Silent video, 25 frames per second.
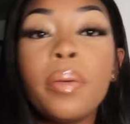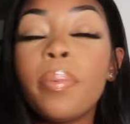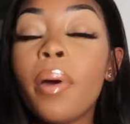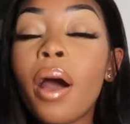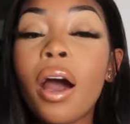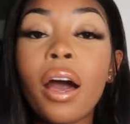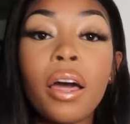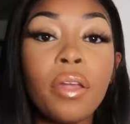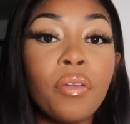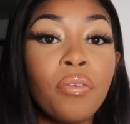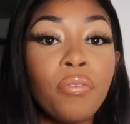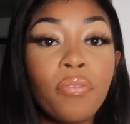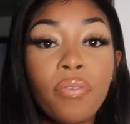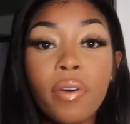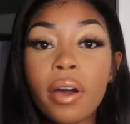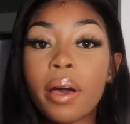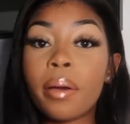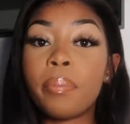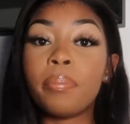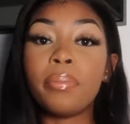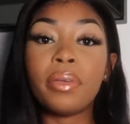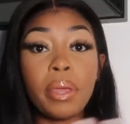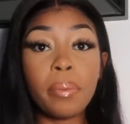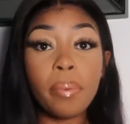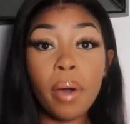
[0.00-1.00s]
be part of the
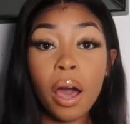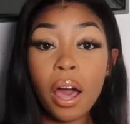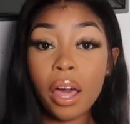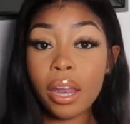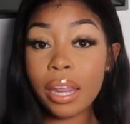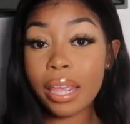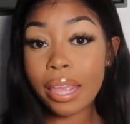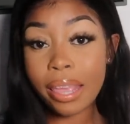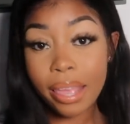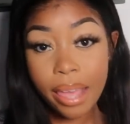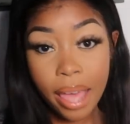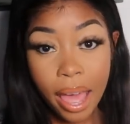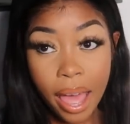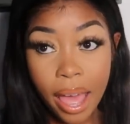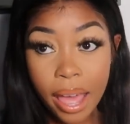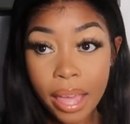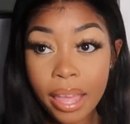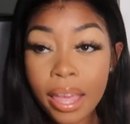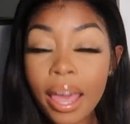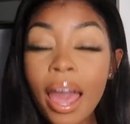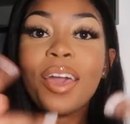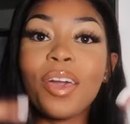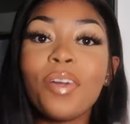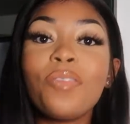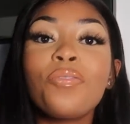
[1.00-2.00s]
fam, be part of the
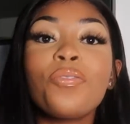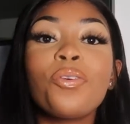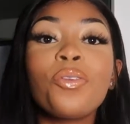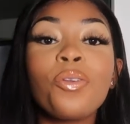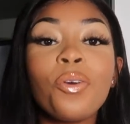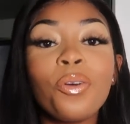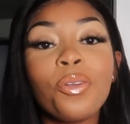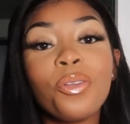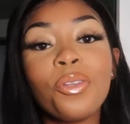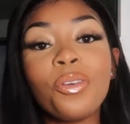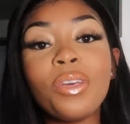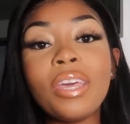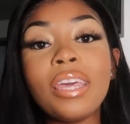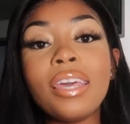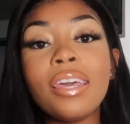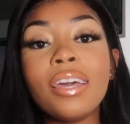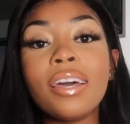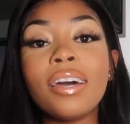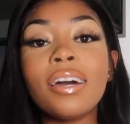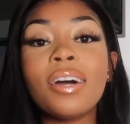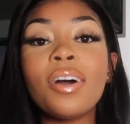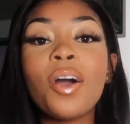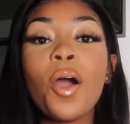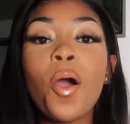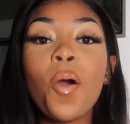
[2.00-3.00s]
gang. If you're not new
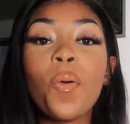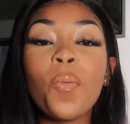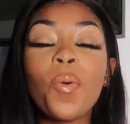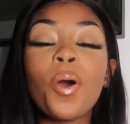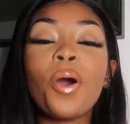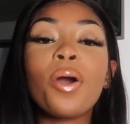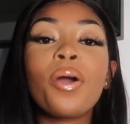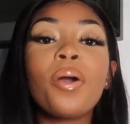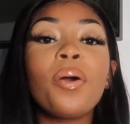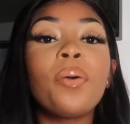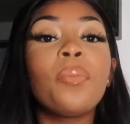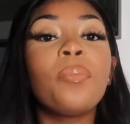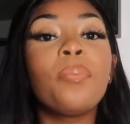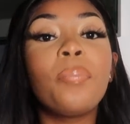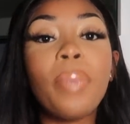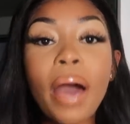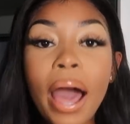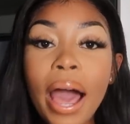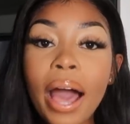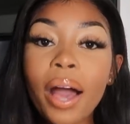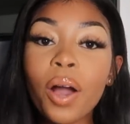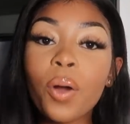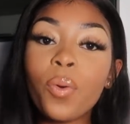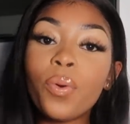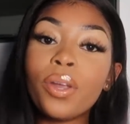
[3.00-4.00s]
here, welcome
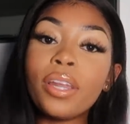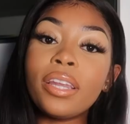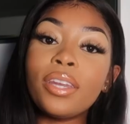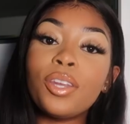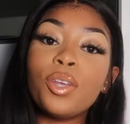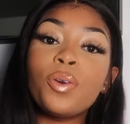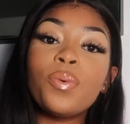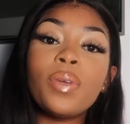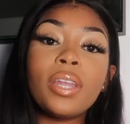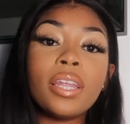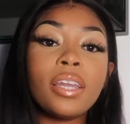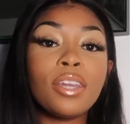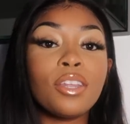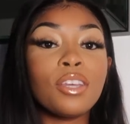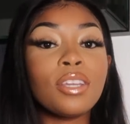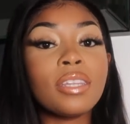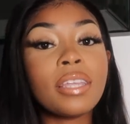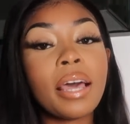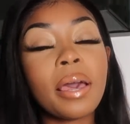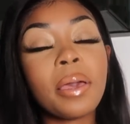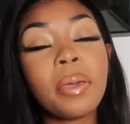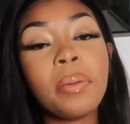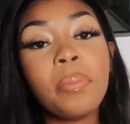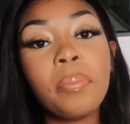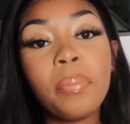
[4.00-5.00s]
back. What it do, what it does,
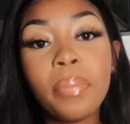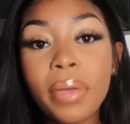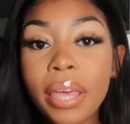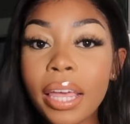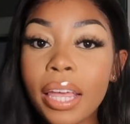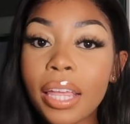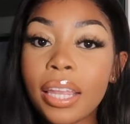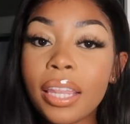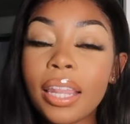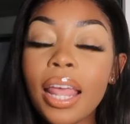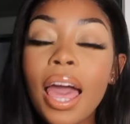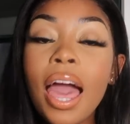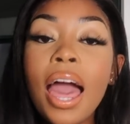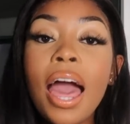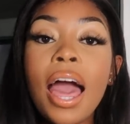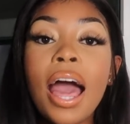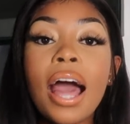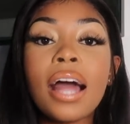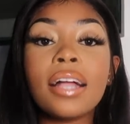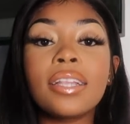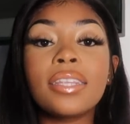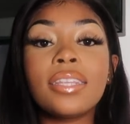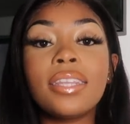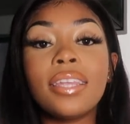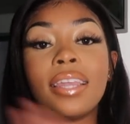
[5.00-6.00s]
how you been?
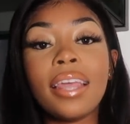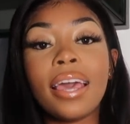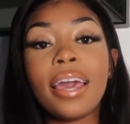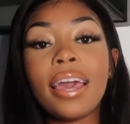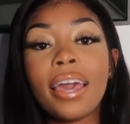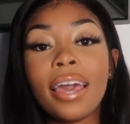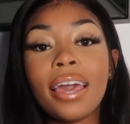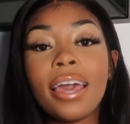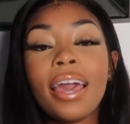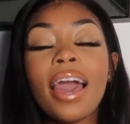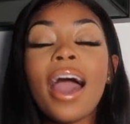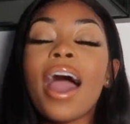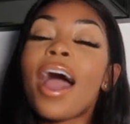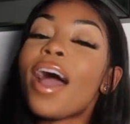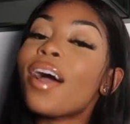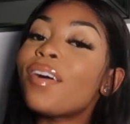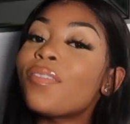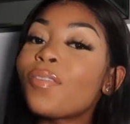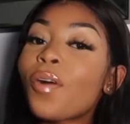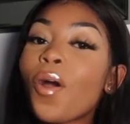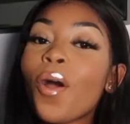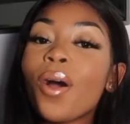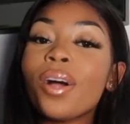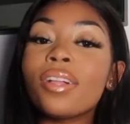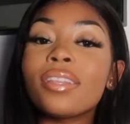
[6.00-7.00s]
And today
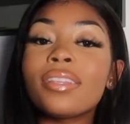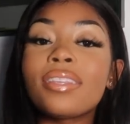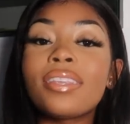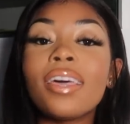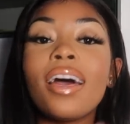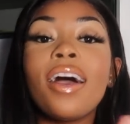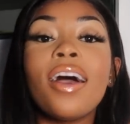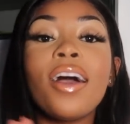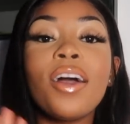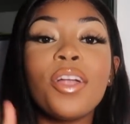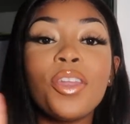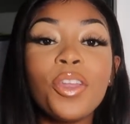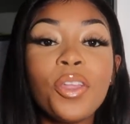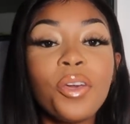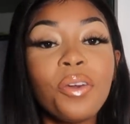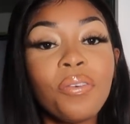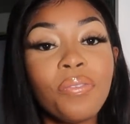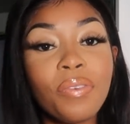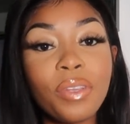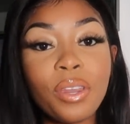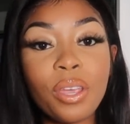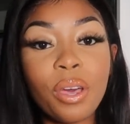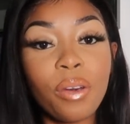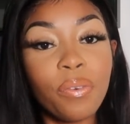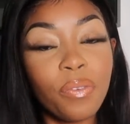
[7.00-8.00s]
I've got a new
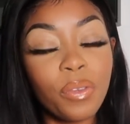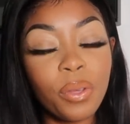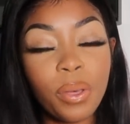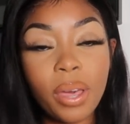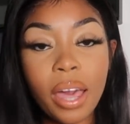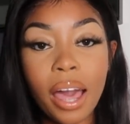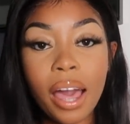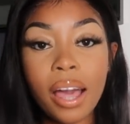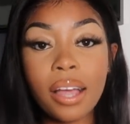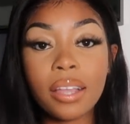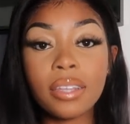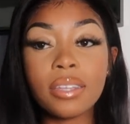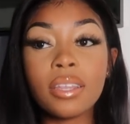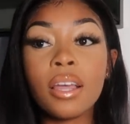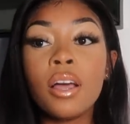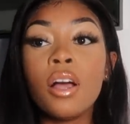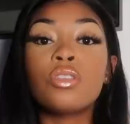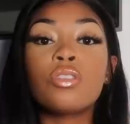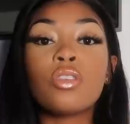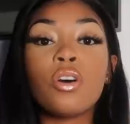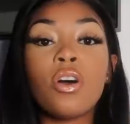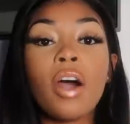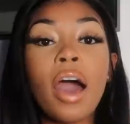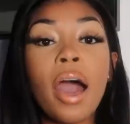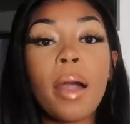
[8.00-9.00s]
video for you guys.
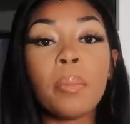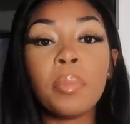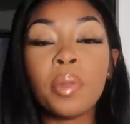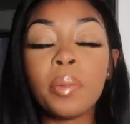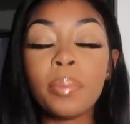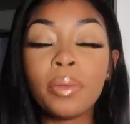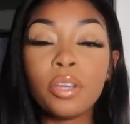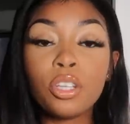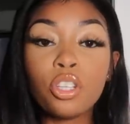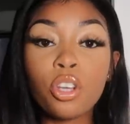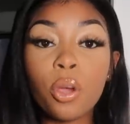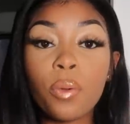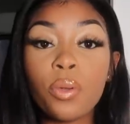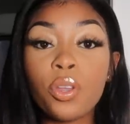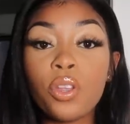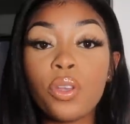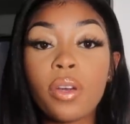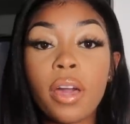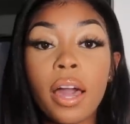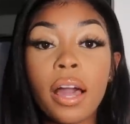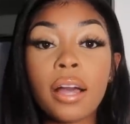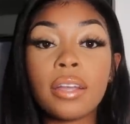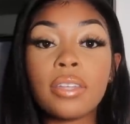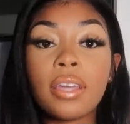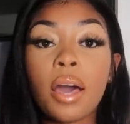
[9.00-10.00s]
So I'm gonna be showing you
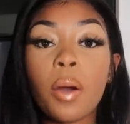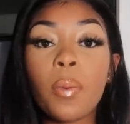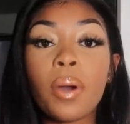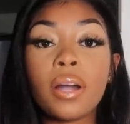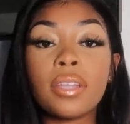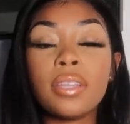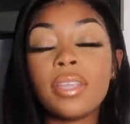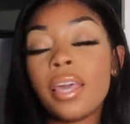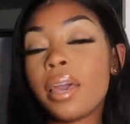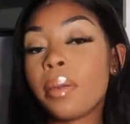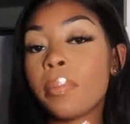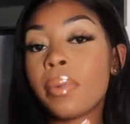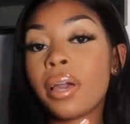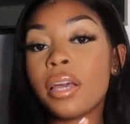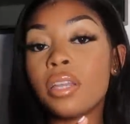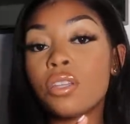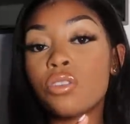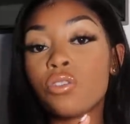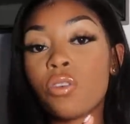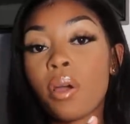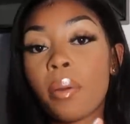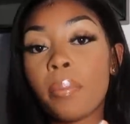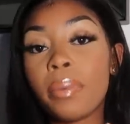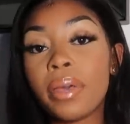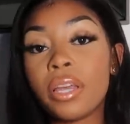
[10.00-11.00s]
guys how I take my
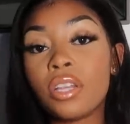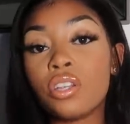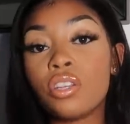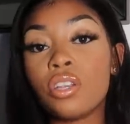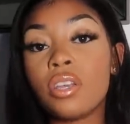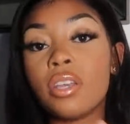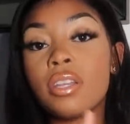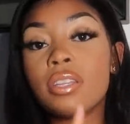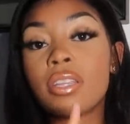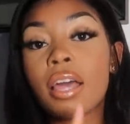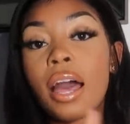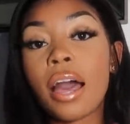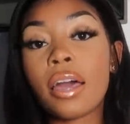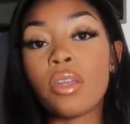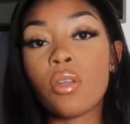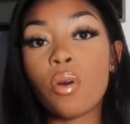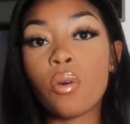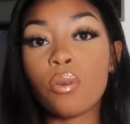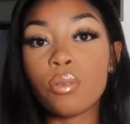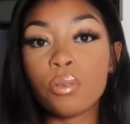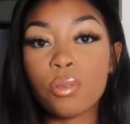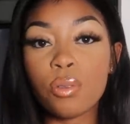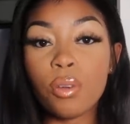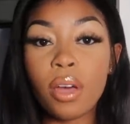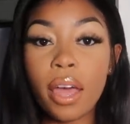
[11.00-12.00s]
Instagram pictures and
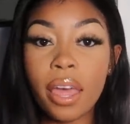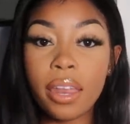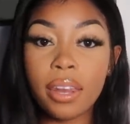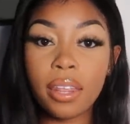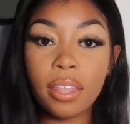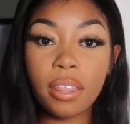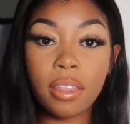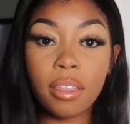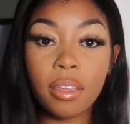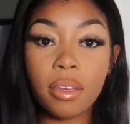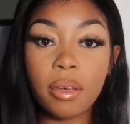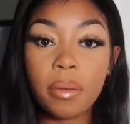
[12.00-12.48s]
also edit